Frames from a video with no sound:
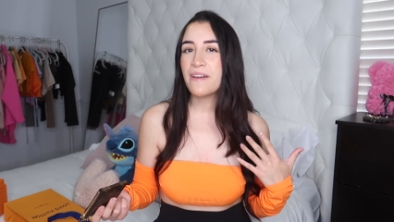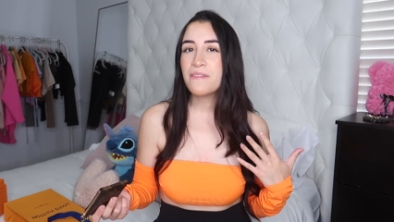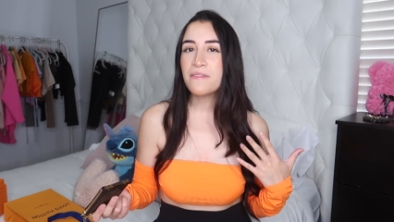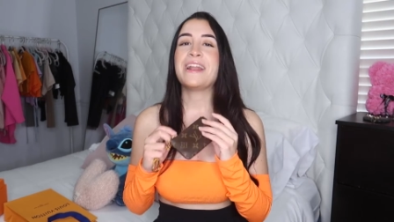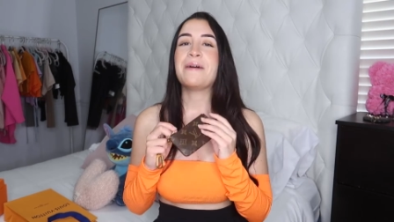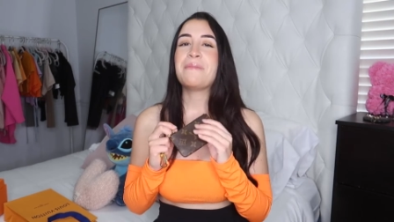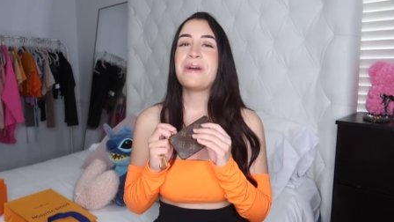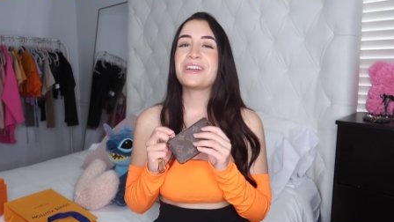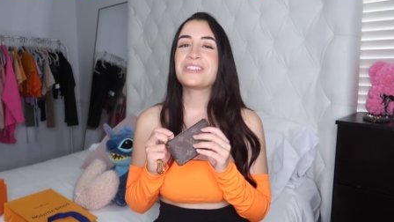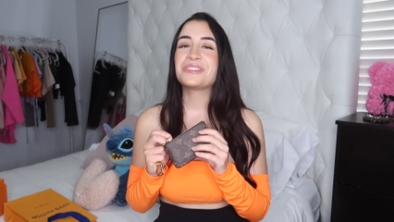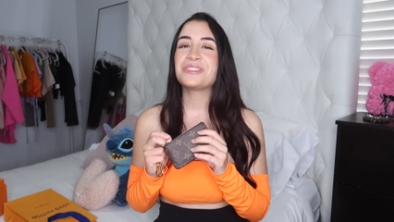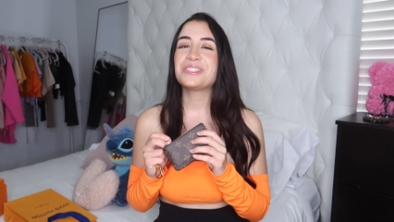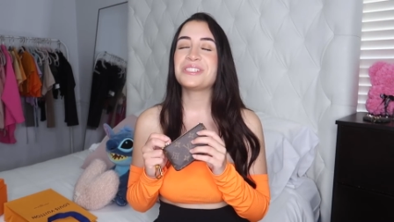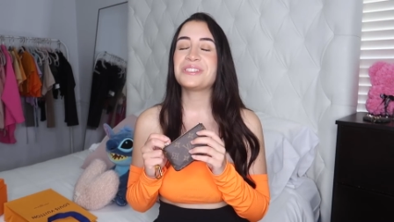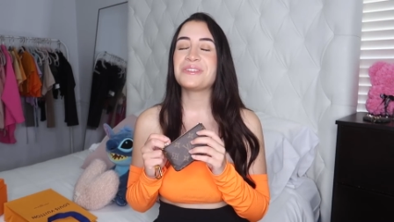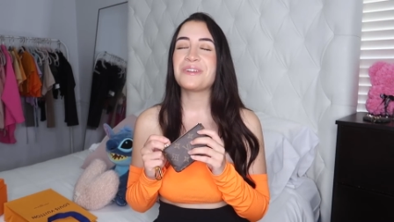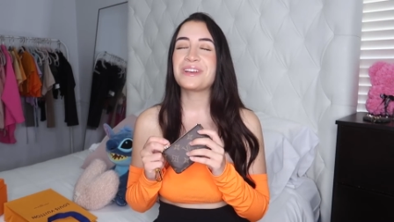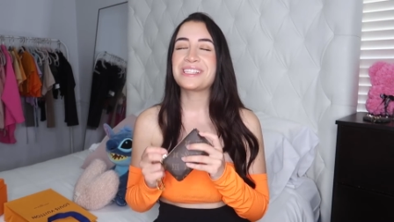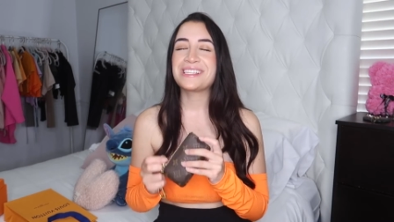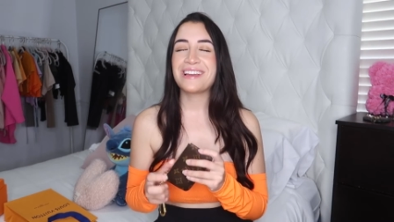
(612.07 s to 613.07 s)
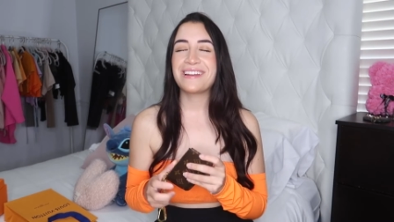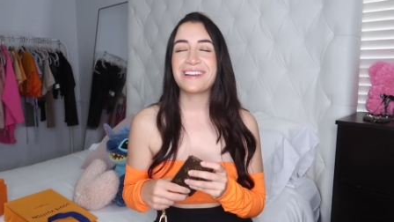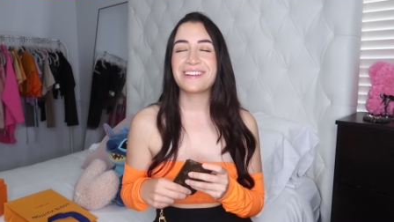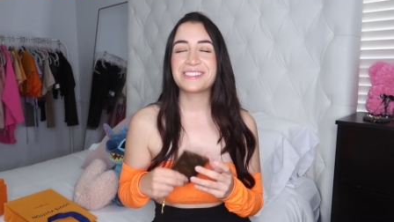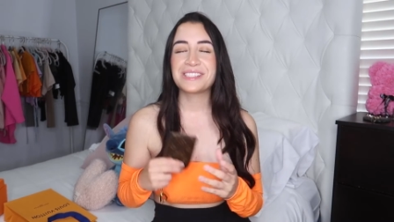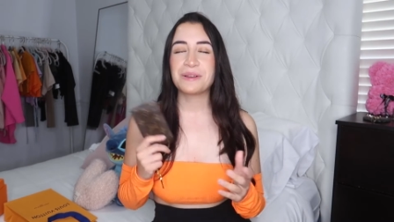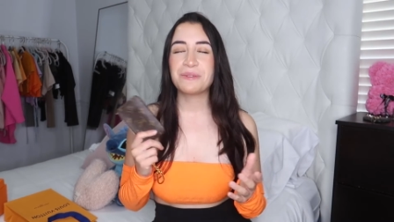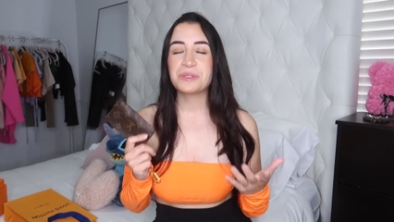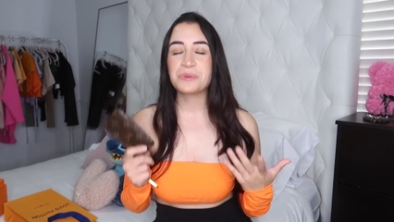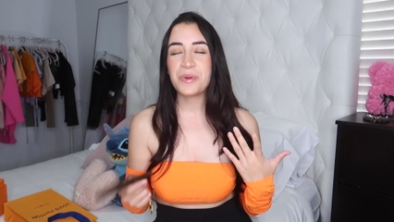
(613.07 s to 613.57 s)
And I'm actually so excited
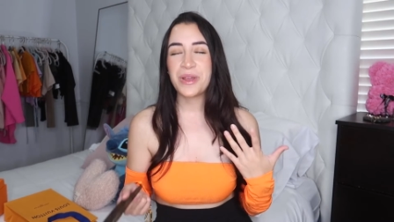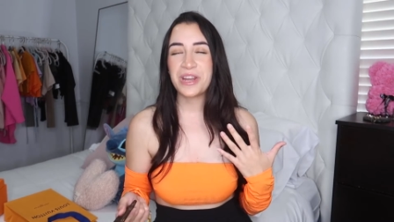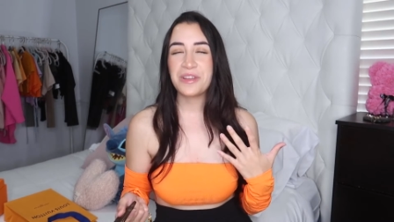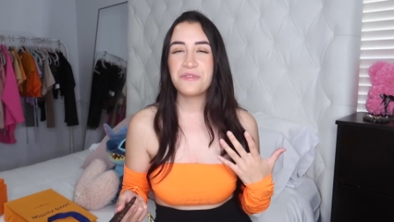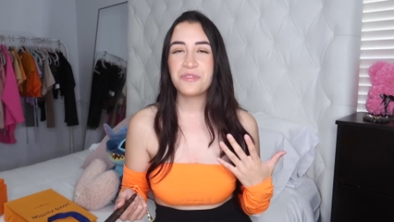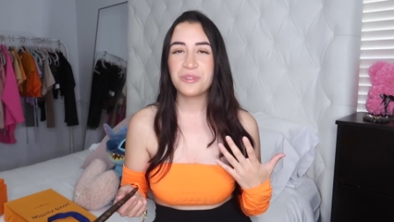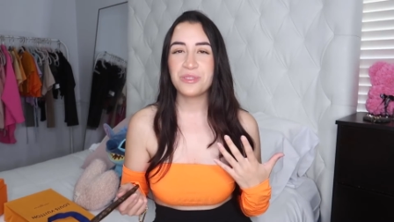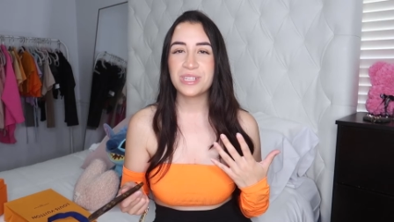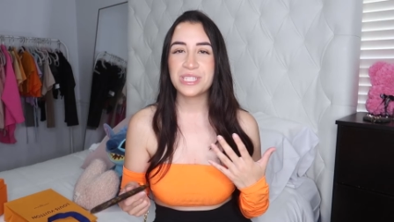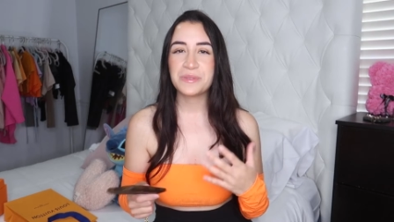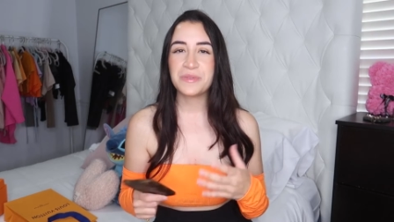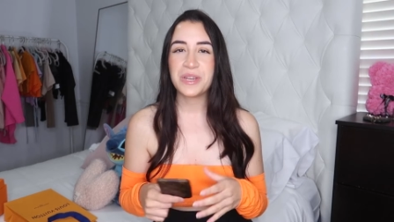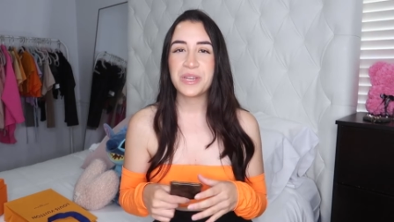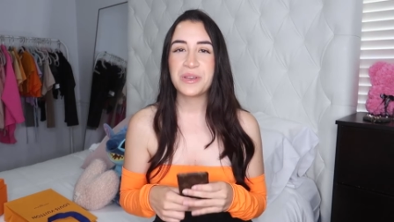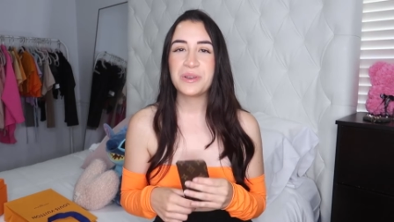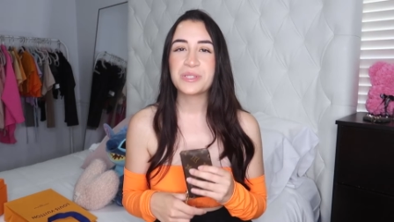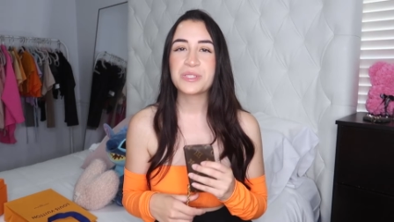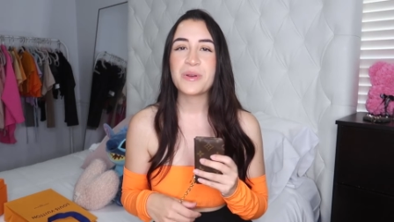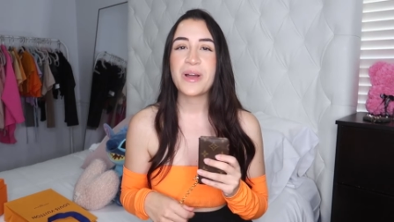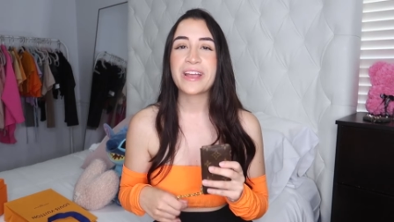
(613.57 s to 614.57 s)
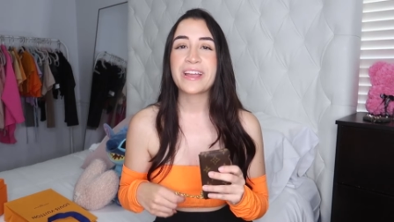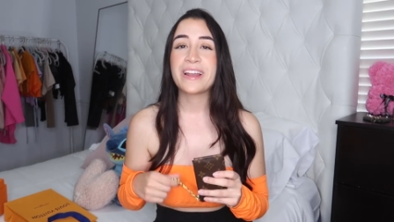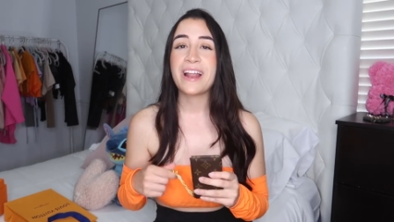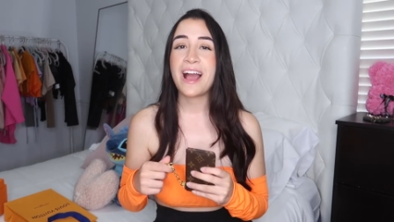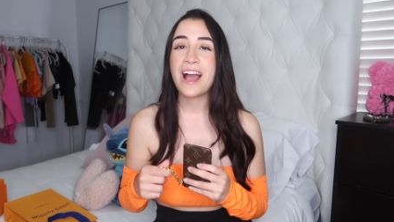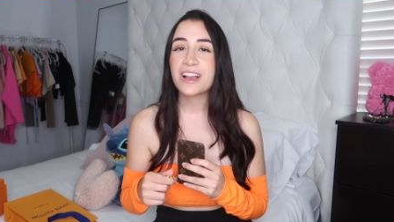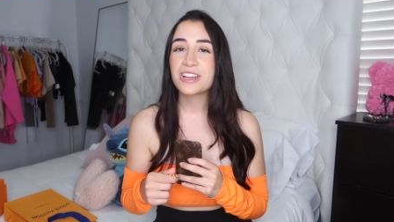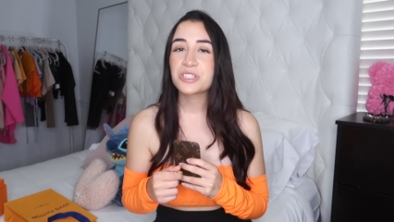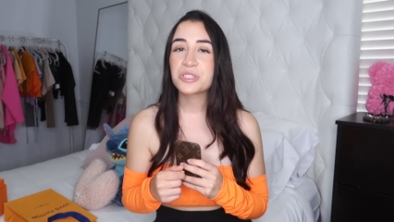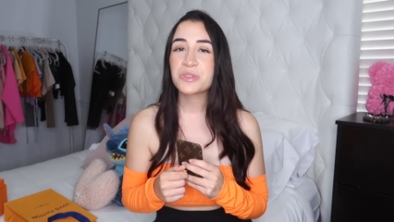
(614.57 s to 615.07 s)
because I was waiting for this video so I can
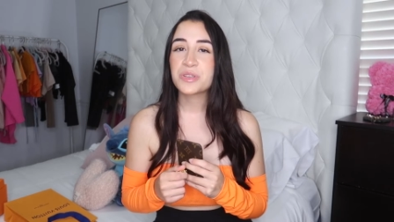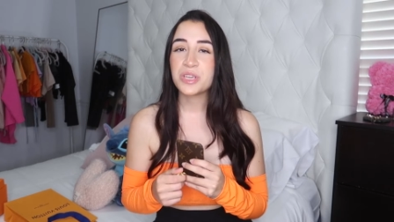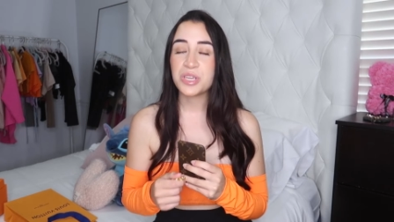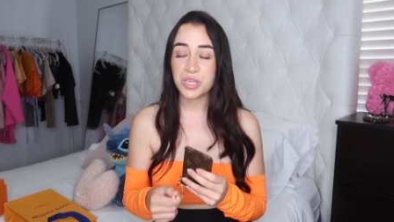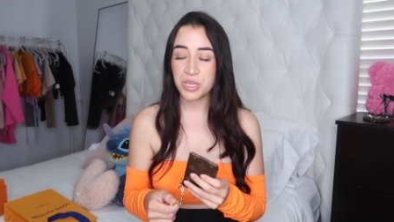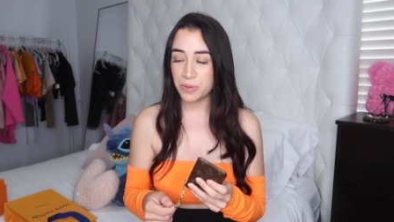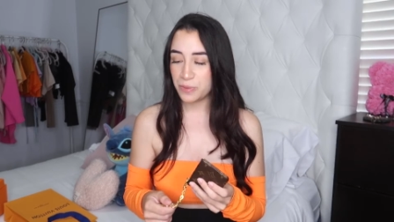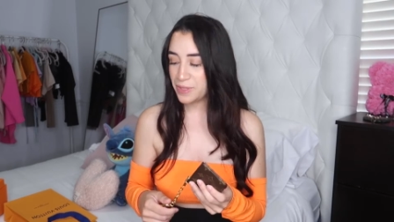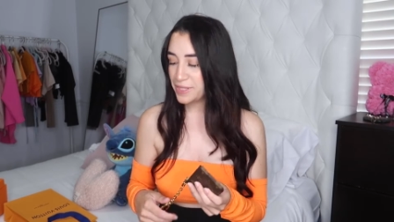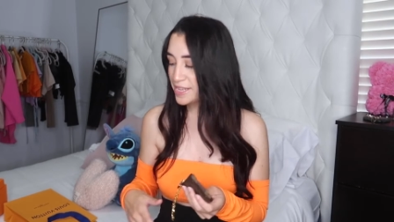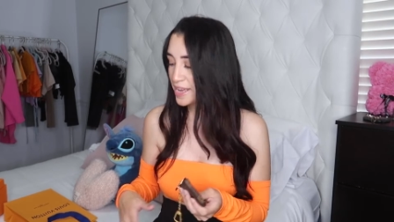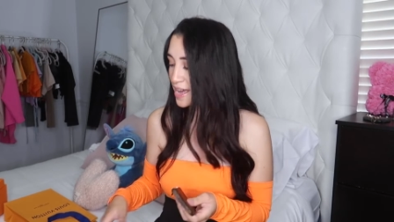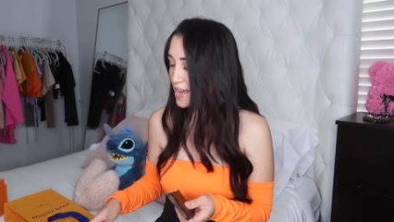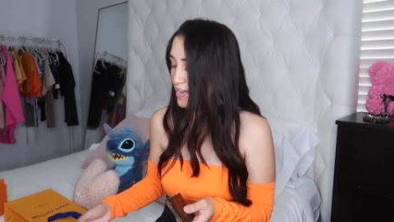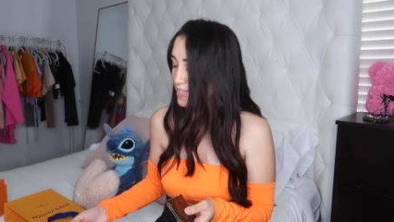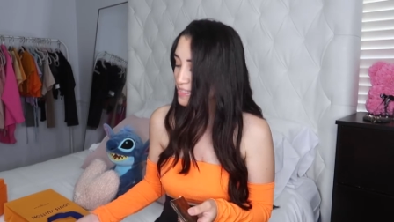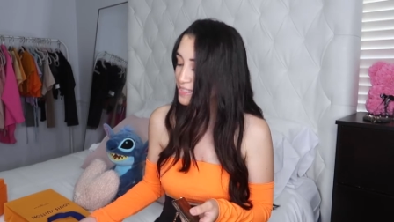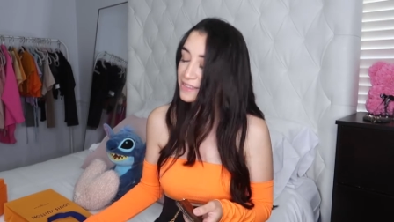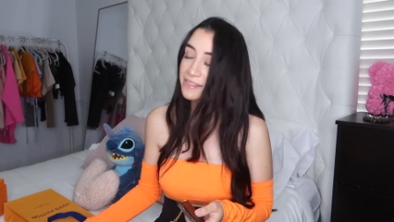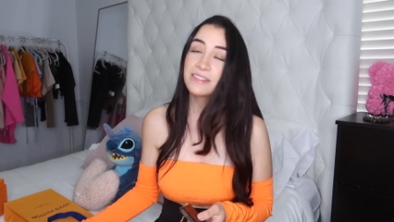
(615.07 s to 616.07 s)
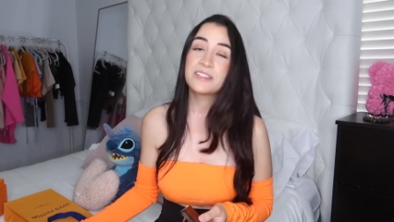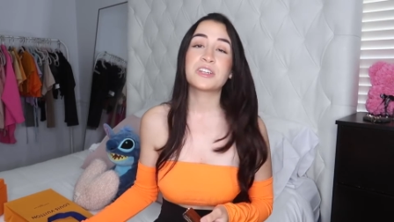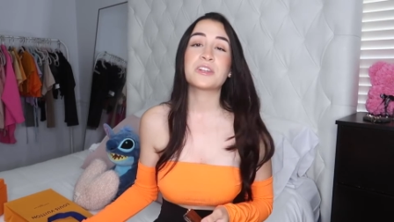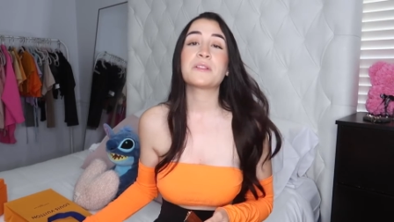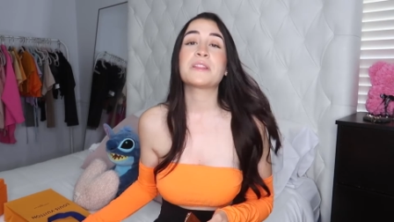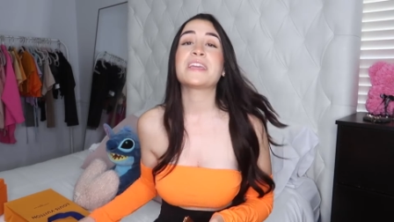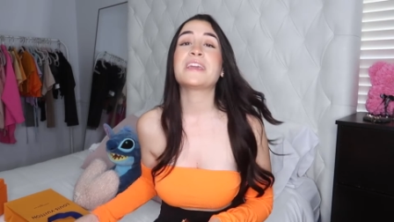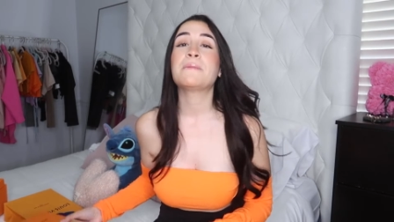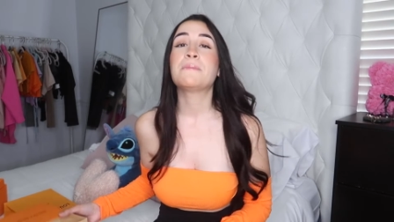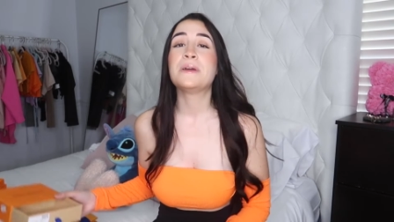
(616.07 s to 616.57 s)
actually use it. It's
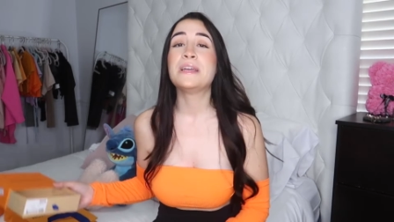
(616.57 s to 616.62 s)
literally